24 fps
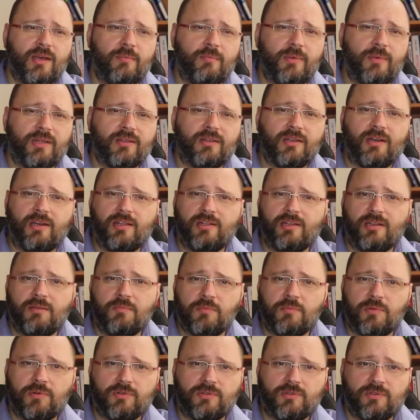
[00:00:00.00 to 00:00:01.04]
But the other
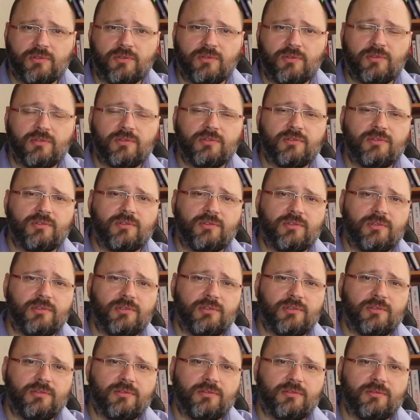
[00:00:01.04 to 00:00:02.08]
important note
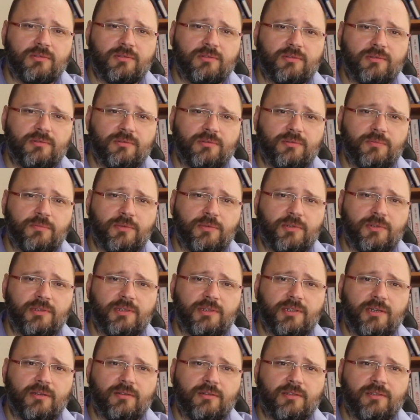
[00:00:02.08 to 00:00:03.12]
to
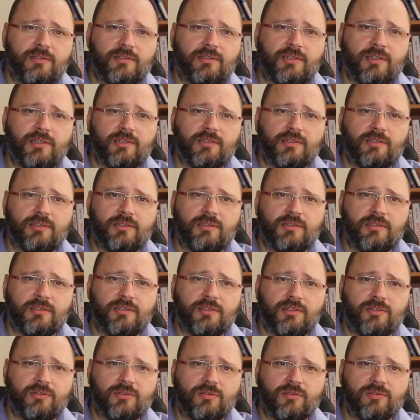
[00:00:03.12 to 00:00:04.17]
point out is that
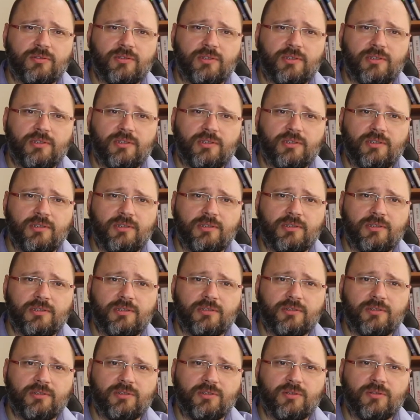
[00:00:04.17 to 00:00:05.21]
this also in
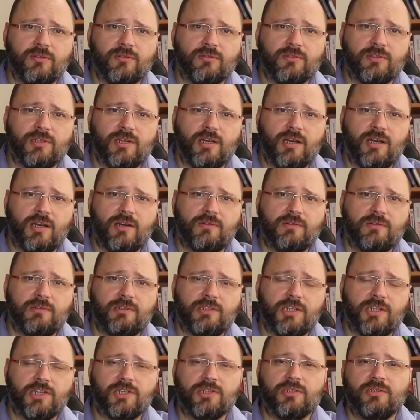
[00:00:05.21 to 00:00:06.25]
incident shows how
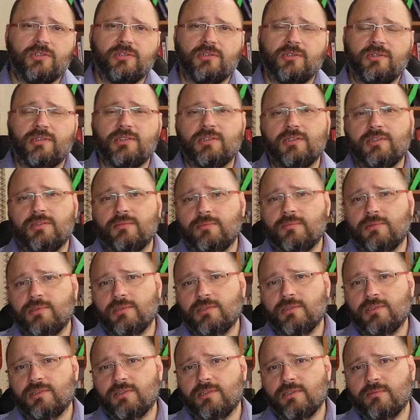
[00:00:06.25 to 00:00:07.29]
Russian
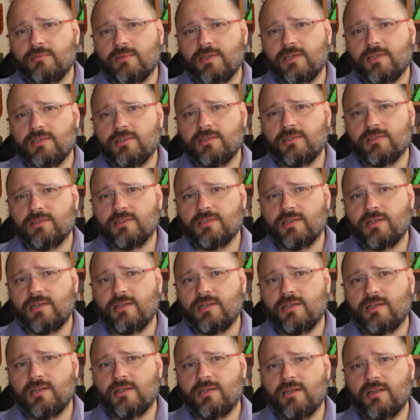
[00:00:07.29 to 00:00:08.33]
policy makers
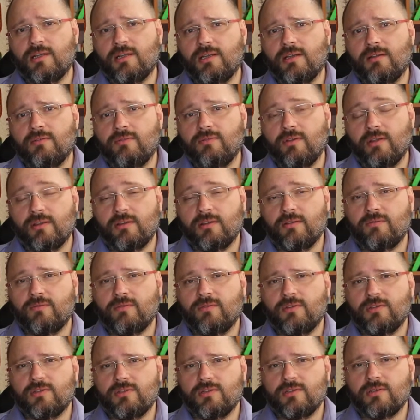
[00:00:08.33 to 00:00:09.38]
are effective
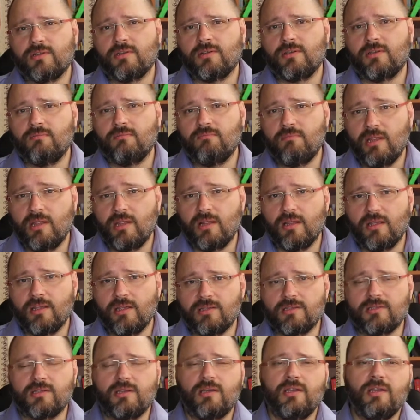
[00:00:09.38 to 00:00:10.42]
still in Middle
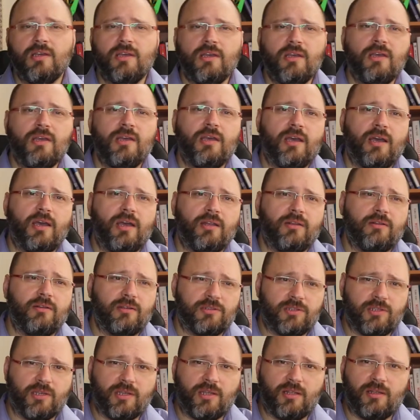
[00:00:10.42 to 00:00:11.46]
East, and
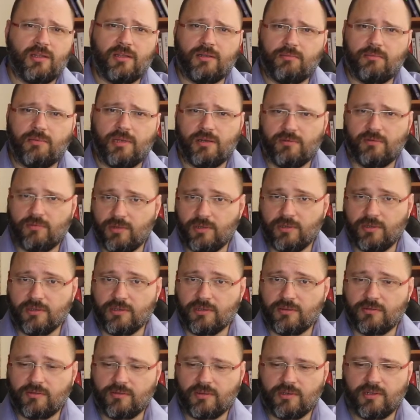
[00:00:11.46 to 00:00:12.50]
Russia cannot be
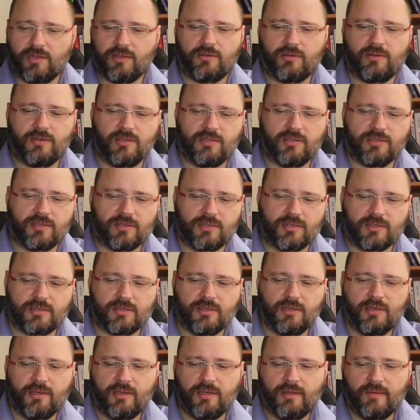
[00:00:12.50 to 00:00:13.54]
avoided for that reasons.
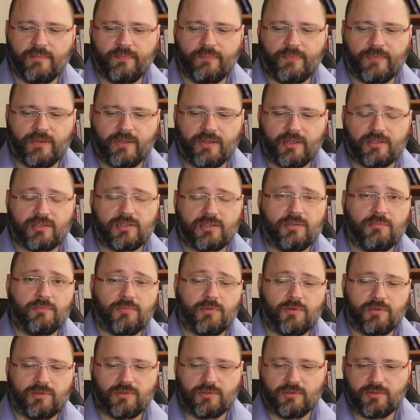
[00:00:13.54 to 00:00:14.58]
And that's
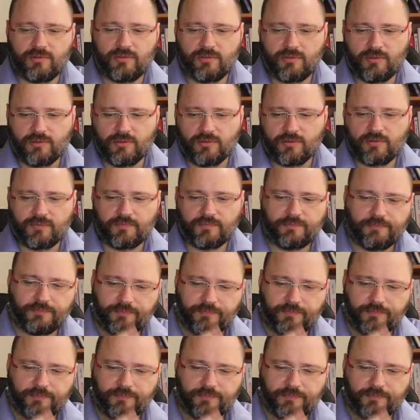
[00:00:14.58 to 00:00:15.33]
important to note.